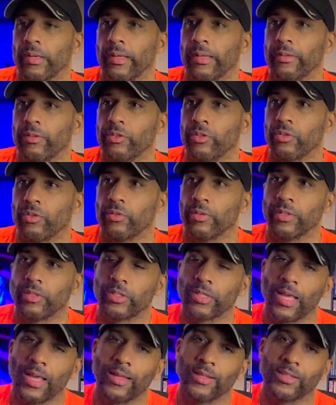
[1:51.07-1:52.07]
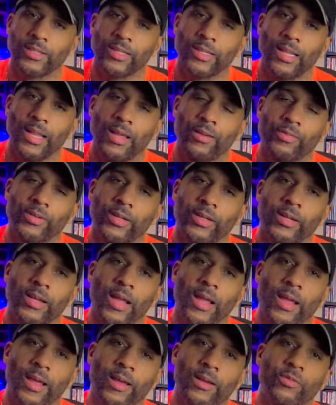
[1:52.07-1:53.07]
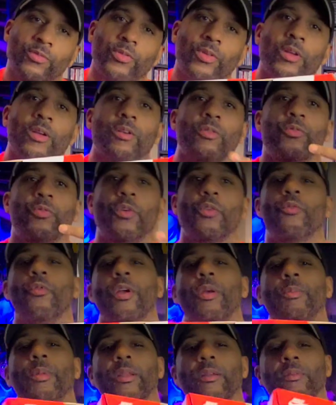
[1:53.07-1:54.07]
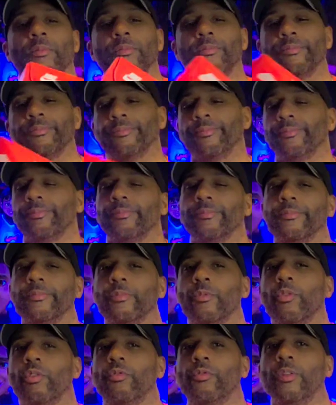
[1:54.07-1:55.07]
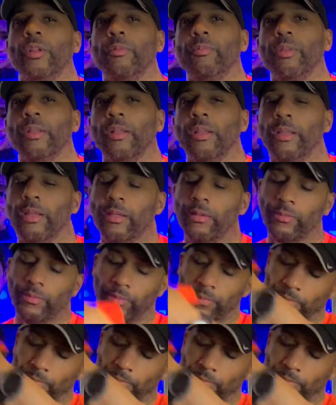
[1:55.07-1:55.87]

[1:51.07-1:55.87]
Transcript: into a size 11 and a half for women. We'll flip the lid,